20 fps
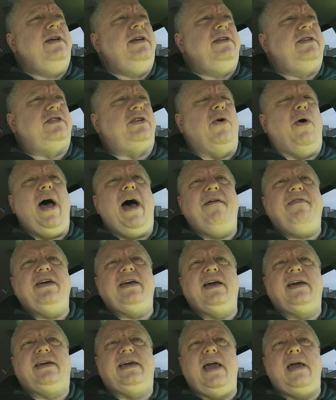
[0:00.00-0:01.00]
So
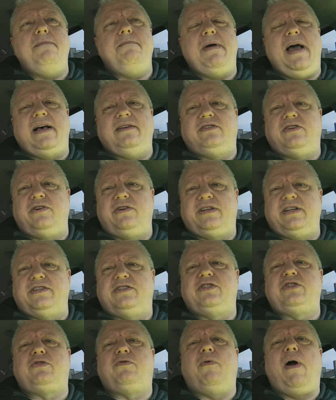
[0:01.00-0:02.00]
having a game master
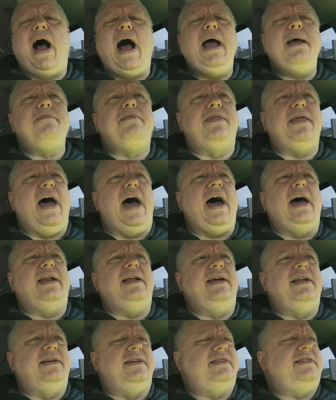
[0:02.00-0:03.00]
describe that
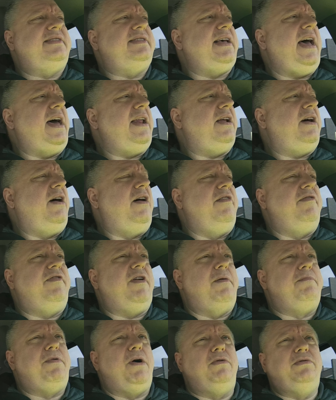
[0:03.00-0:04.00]
in a set of
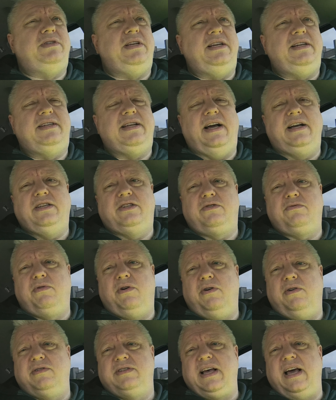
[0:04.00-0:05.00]
opposing dice
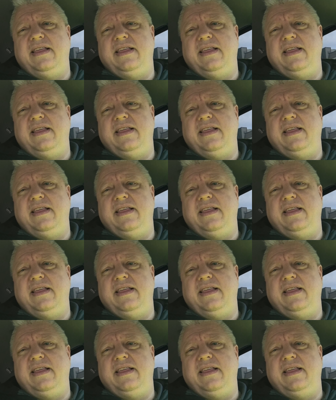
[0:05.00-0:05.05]
rolls,